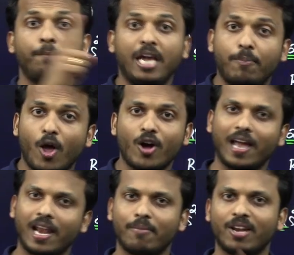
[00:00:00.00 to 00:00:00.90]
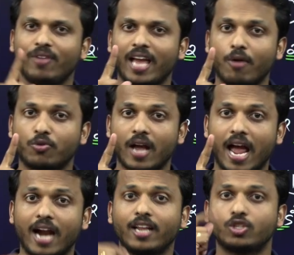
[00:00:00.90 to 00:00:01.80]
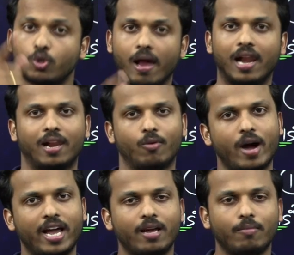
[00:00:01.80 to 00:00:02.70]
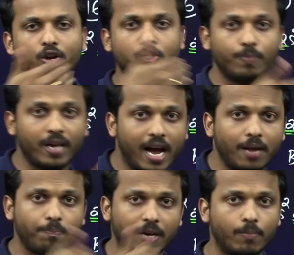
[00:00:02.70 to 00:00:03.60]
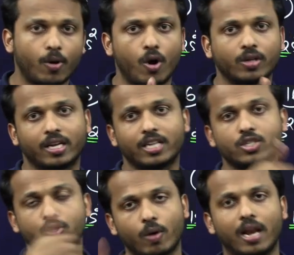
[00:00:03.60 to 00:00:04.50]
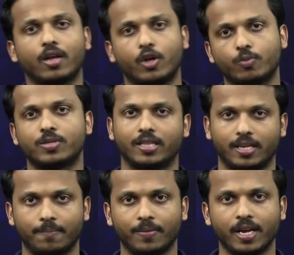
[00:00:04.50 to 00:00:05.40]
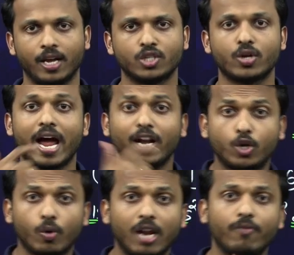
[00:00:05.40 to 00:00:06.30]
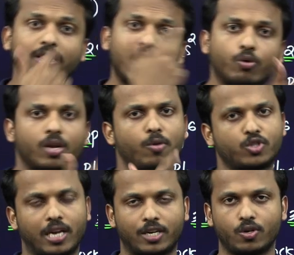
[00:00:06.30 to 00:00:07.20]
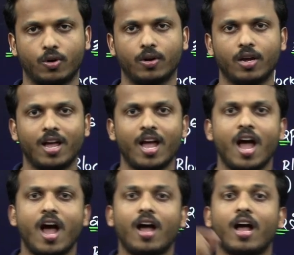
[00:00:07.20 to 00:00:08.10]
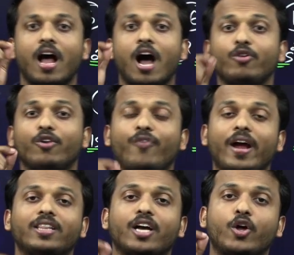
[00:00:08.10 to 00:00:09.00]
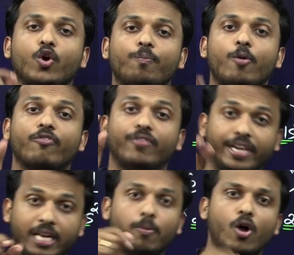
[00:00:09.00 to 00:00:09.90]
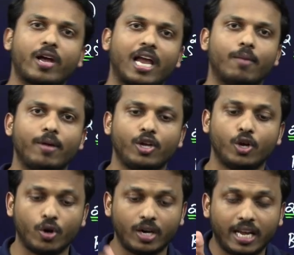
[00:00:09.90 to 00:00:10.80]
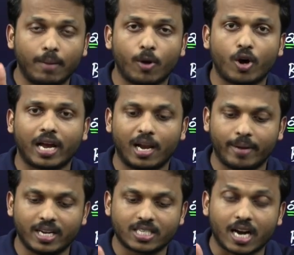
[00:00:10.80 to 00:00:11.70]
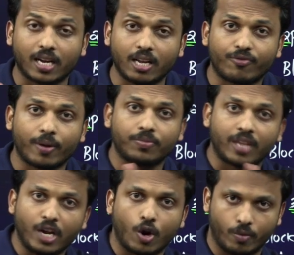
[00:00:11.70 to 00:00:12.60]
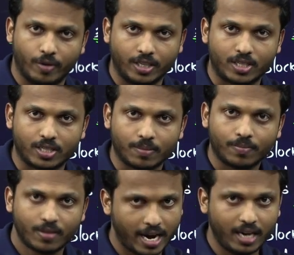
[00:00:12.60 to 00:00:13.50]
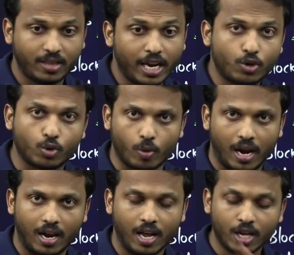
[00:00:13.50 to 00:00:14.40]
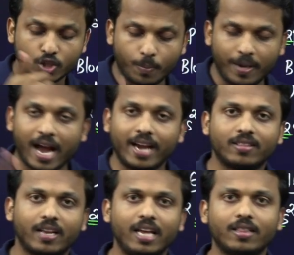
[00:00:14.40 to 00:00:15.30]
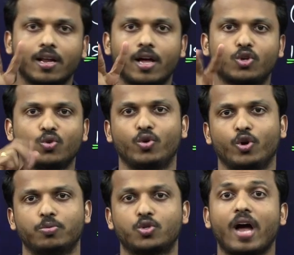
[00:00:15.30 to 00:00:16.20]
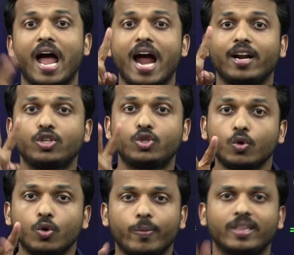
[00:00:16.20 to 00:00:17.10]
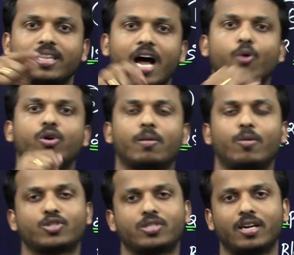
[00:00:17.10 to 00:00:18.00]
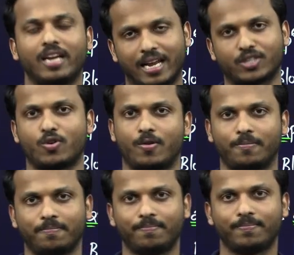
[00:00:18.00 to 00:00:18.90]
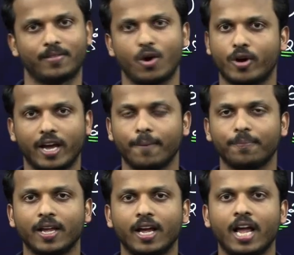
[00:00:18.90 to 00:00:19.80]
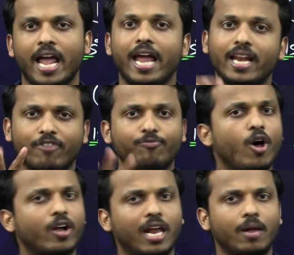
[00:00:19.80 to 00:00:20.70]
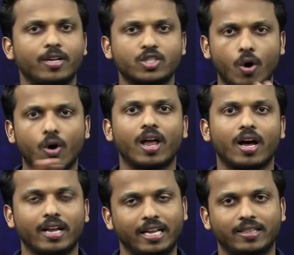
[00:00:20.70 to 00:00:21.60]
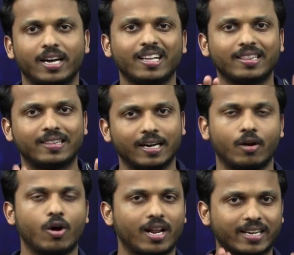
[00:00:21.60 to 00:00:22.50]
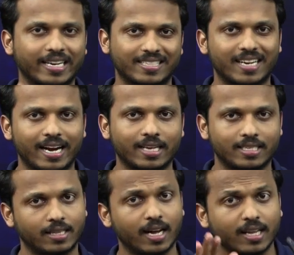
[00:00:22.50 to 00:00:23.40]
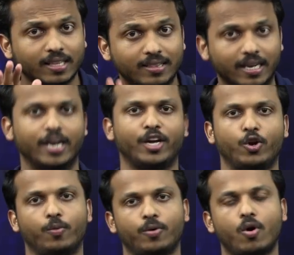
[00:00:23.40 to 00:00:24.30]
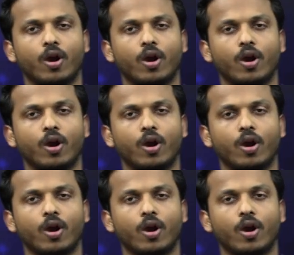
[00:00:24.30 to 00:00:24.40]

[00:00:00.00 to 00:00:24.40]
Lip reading: P block element, we have to add 12. Why? Because behind P block, there is 12 groups other. So, add 12 with the outermost electron. How you find the group of D block element? You know, D block element is starting from 3 onwards, right? 3 to 12. So behind 3, there are 2 groups. So add 2 with the outermost electron. Okay, and F block elements all are in the all are considered as in the third group.